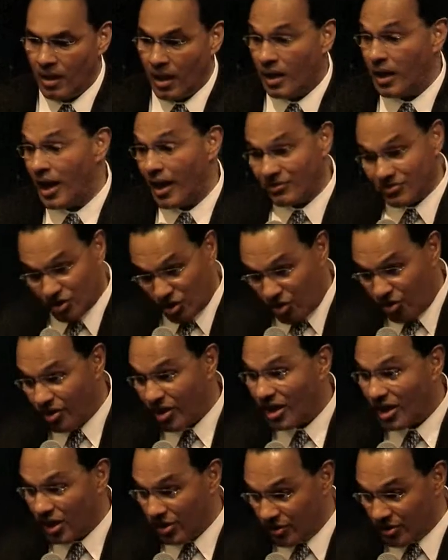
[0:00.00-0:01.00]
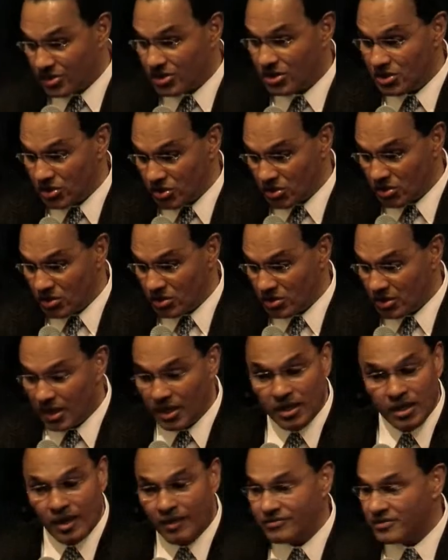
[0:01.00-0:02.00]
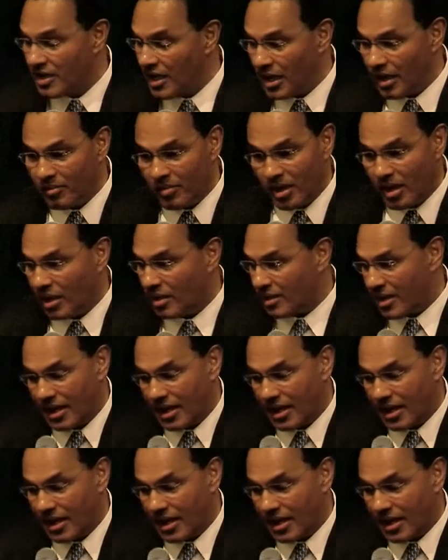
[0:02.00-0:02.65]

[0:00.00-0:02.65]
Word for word: and they have security clearances. They love telling me,